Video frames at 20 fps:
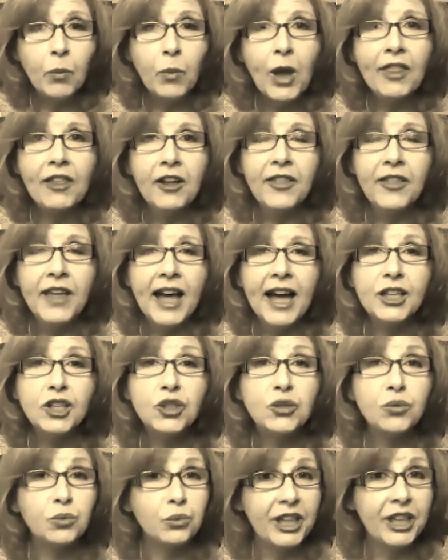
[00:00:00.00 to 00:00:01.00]
whether
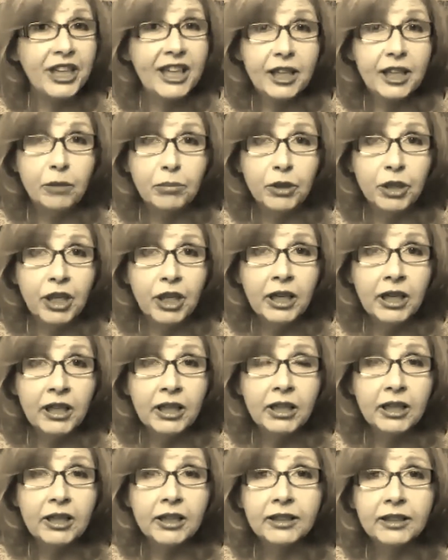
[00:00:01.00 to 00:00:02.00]
that's reading a book,
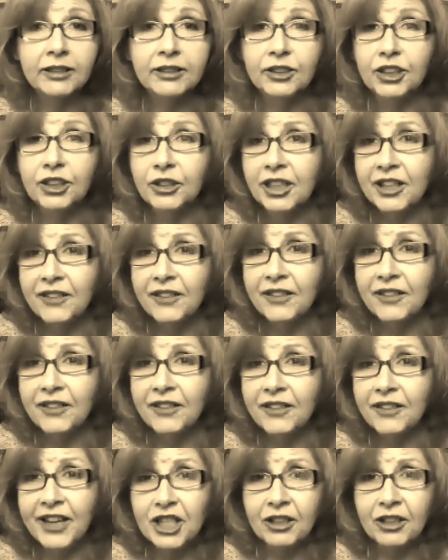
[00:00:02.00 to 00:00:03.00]
doing
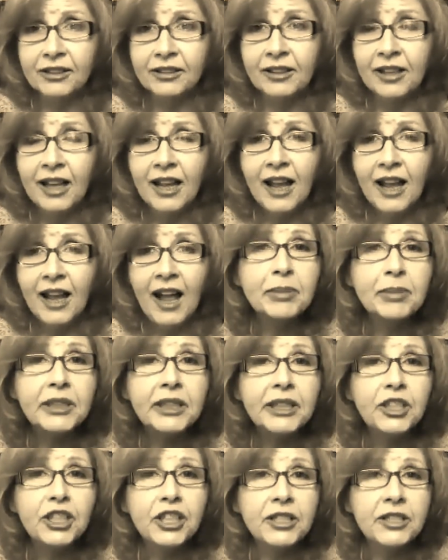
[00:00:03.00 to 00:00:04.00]
a facial,
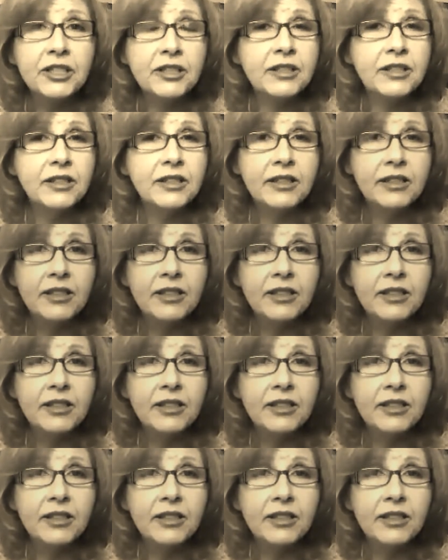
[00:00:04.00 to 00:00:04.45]
simply just